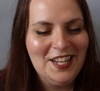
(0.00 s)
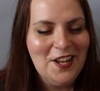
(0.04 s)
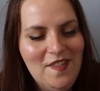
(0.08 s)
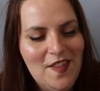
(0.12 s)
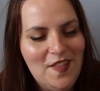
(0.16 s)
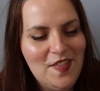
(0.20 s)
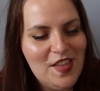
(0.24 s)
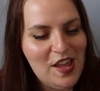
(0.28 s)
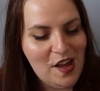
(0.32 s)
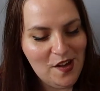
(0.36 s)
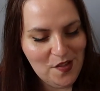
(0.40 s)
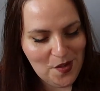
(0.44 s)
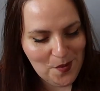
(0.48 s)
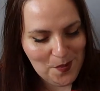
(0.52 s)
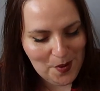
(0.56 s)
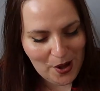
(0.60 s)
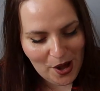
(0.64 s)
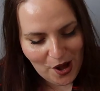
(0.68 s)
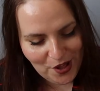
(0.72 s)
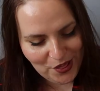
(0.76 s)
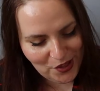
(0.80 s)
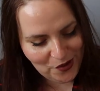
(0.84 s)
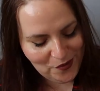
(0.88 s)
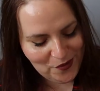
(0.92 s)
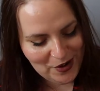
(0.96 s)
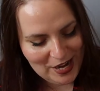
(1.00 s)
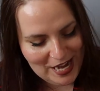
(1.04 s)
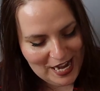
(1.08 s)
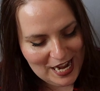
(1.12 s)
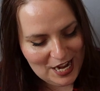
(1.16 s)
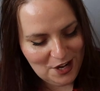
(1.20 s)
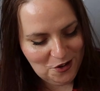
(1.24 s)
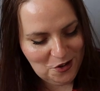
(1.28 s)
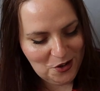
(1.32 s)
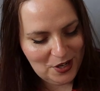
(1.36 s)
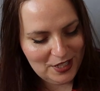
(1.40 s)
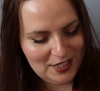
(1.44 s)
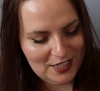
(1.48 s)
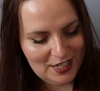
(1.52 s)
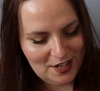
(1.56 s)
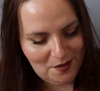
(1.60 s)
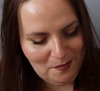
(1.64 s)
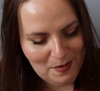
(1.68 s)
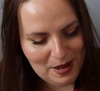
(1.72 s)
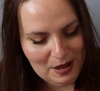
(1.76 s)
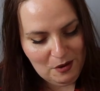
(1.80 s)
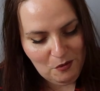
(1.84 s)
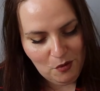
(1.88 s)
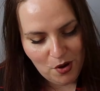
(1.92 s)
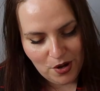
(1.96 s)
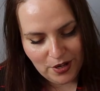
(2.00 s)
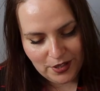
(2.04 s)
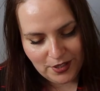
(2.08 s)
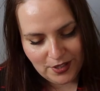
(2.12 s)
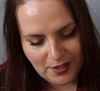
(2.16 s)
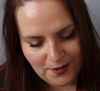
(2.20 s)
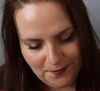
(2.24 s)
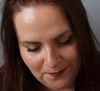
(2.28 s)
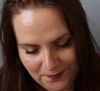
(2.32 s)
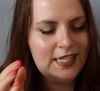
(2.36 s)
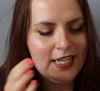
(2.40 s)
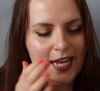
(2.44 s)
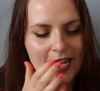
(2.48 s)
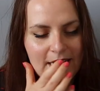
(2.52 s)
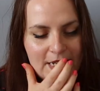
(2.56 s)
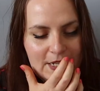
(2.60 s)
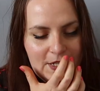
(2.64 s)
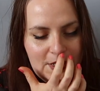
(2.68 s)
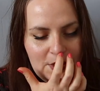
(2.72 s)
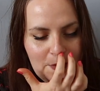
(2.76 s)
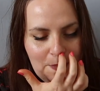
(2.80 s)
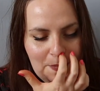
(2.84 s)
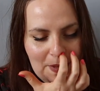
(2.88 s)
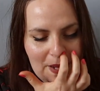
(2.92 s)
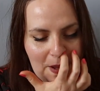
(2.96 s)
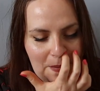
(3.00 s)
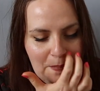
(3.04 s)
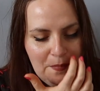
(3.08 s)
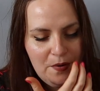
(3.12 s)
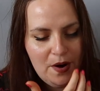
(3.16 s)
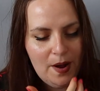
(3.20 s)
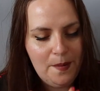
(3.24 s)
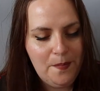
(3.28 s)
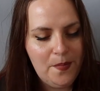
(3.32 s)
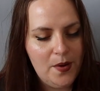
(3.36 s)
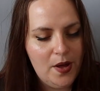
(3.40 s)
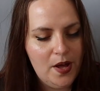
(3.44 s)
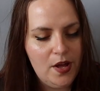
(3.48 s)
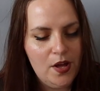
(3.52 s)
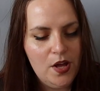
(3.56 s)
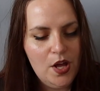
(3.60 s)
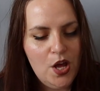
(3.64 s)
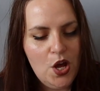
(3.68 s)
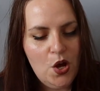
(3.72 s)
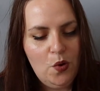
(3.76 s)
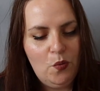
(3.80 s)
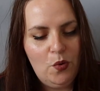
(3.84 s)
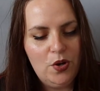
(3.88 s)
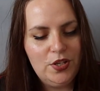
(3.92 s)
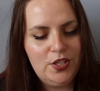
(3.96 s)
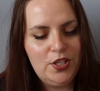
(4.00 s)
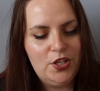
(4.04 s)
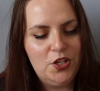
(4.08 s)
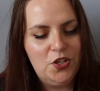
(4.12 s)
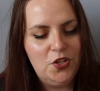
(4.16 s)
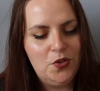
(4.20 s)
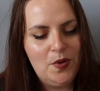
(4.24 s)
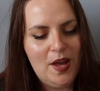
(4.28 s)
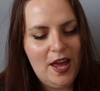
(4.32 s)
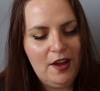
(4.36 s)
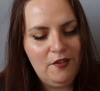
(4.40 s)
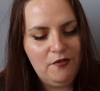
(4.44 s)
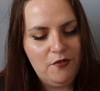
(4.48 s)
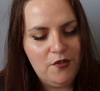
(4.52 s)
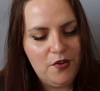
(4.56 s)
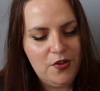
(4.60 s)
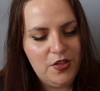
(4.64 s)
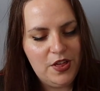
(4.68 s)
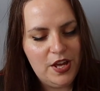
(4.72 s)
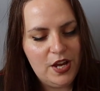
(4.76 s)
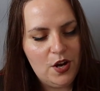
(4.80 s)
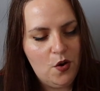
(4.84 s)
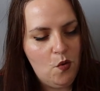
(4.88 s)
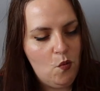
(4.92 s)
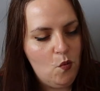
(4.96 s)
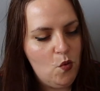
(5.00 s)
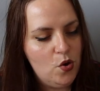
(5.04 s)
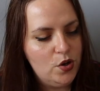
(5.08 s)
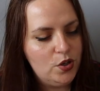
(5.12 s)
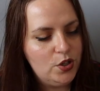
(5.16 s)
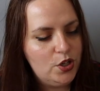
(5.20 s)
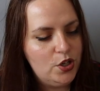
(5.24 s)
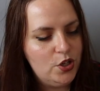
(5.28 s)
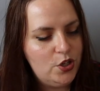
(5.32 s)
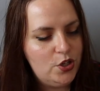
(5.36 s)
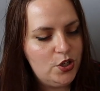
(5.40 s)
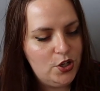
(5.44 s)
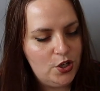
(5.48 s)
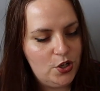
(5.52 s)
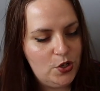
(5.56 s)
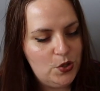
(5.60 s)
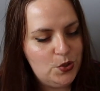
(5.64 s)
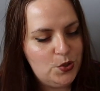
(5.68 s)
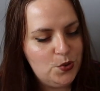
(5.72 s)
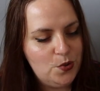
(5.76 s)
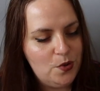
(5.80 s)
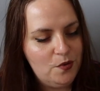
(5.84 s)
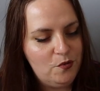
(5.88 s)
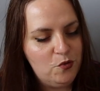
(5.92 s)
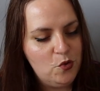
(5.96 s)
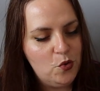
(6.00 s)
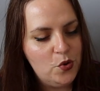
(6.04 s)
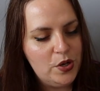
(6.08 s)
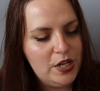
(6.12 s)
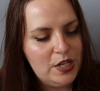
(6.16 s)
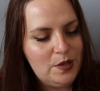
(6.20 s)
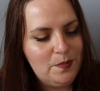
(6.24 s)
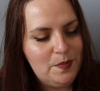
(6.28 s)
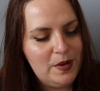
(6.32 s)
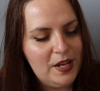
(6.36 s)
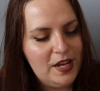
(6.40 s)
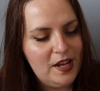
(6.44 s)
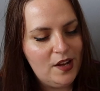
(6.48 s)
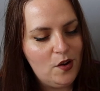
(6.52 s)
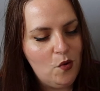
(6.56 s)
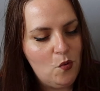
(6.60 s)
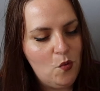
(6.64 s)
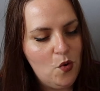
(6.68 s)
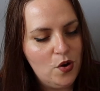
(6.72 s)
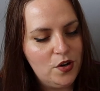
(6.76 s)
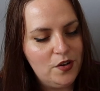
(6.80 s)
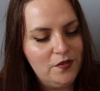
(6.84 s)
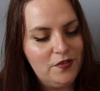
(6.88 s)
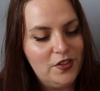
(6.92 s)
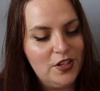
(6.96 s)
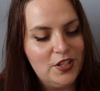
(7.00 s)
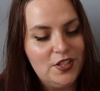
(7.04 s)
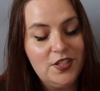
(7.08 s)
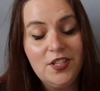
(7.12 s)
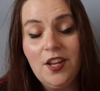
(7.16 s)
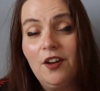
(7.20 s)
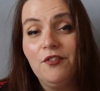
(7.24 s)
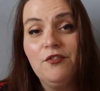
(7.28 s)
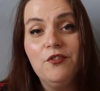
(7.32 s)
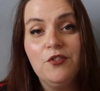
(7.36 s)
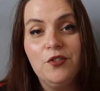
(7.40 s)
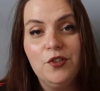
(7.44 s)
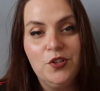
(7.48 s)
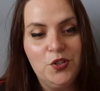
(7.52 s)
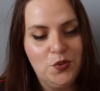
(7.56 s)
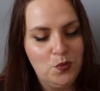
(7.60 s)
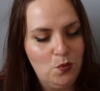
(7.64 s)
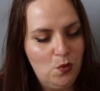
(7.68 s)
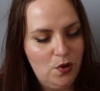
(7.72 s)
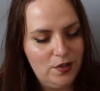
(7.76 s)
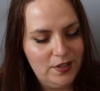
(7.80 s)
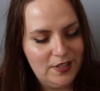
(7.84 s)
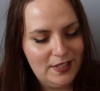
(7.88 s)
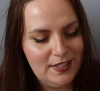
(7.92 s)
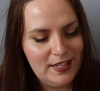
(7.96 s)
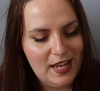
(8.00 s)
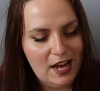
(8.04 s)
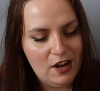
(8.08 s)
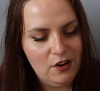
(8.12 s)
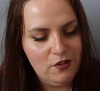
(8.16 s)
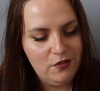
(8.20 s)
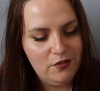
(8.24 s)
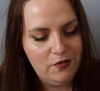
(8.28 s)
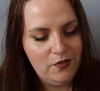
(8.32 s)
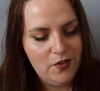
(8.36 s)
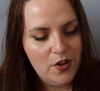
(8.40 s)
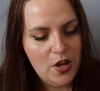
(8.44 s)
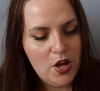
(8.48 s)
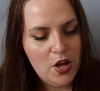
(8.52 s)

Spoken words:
And then the other part that really interested me was, he said, to be a prepper was to do everything one could do to avoid being one of the sufferers oneself,